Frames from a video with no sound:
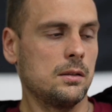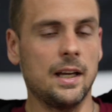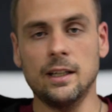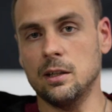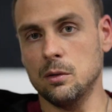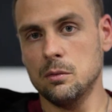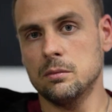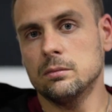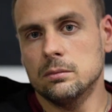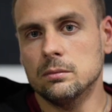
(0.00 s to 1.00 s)
Thank you
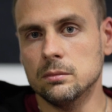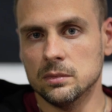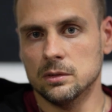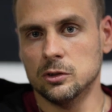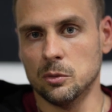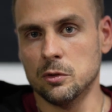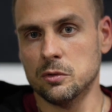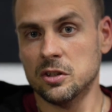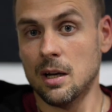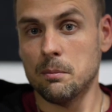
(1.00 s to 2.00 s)
so much
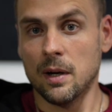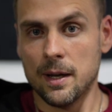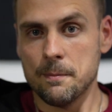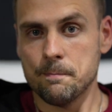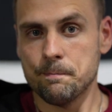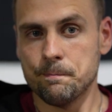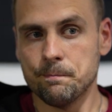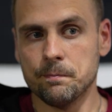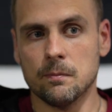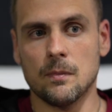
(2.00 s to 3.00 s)
for stopping by.
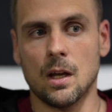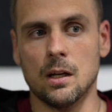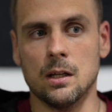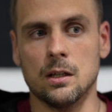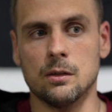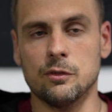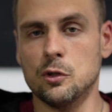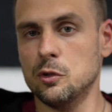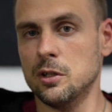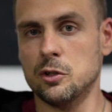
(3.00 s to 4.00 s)
And if
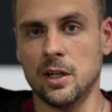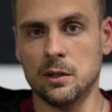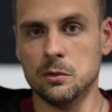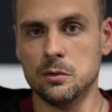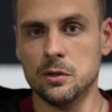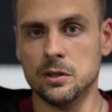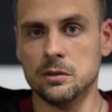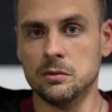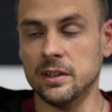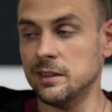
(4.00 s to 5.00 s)
you're new to the channel, you
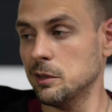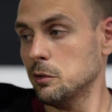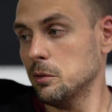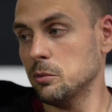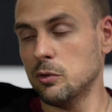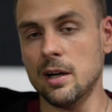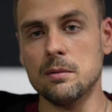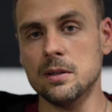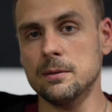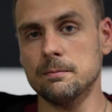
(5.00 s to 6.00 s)
can consider
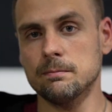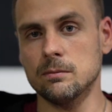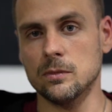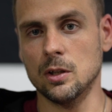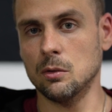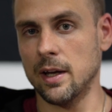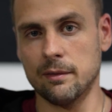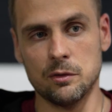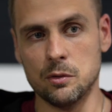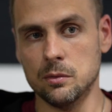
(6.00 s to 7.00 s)
subscribing. You don't
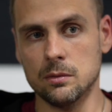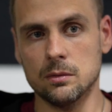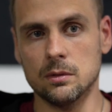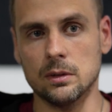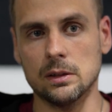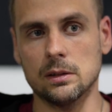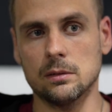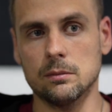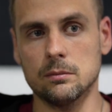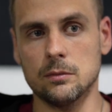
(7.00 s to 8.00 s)
have to.
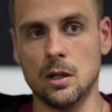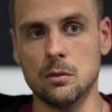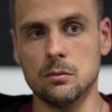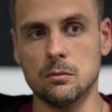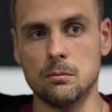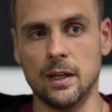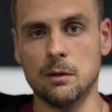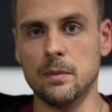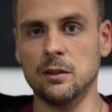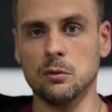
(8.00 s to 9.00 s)
Uh, you know, make
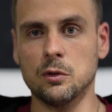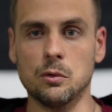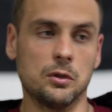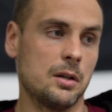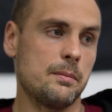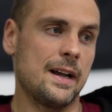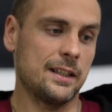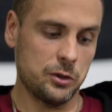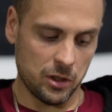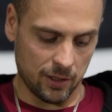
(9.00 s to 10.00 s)
a mental note. Come
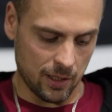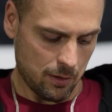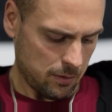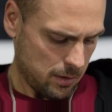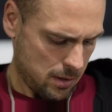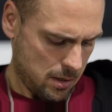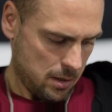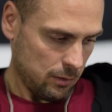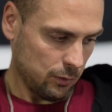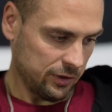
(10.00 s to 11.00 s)
back and check it out.
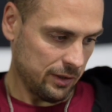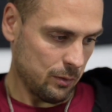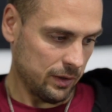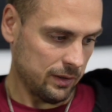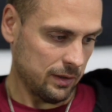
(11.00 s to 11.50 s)
We'll see what.